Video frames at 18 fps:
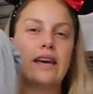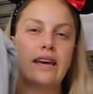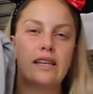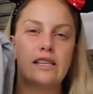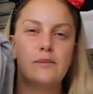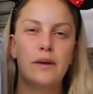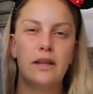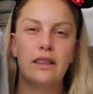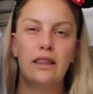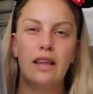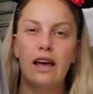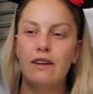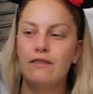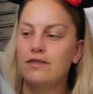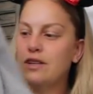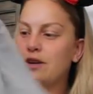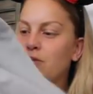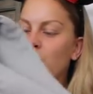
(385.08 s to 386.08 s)
like it's been
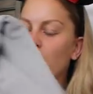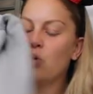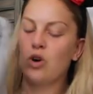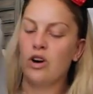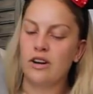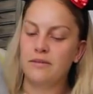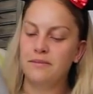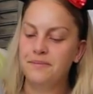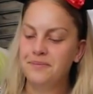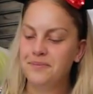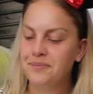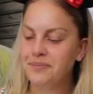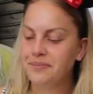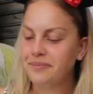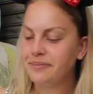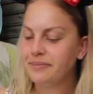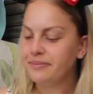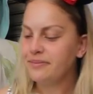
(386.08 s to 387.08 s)
loved and worn.
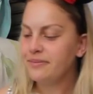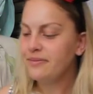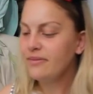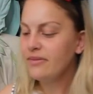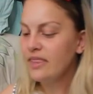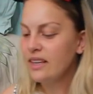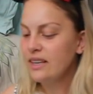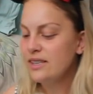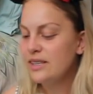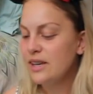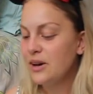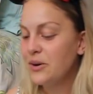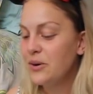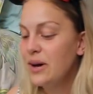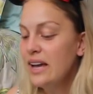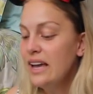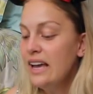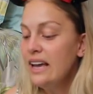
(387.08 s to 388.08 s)

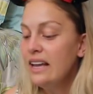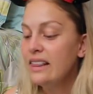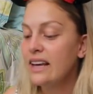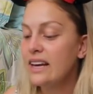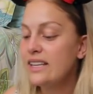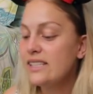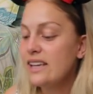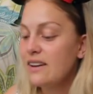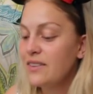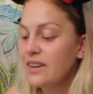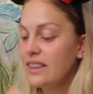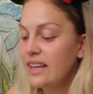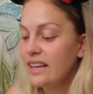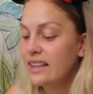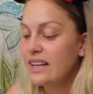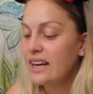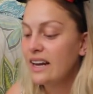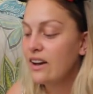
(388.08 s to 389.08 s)
So that is
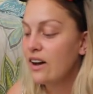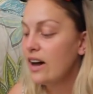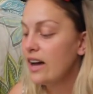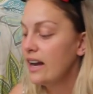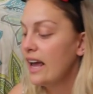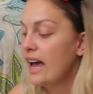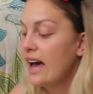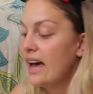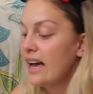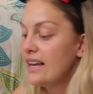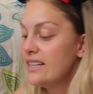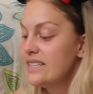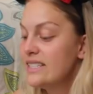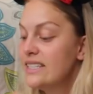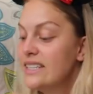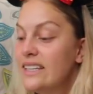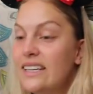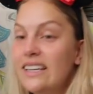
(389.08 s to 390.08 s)
everything that I got
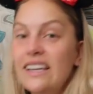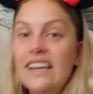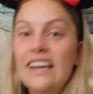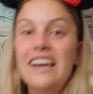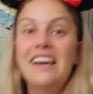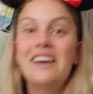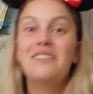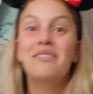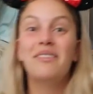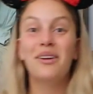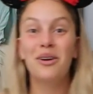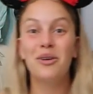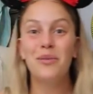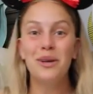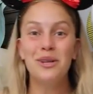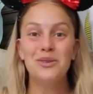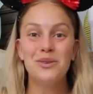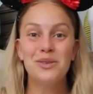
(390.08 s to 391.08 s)
at Vero
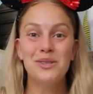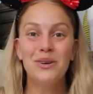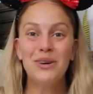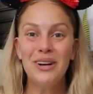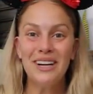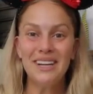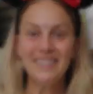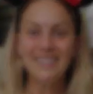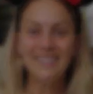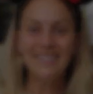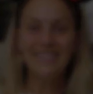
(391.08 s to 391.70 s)
Beach Resort.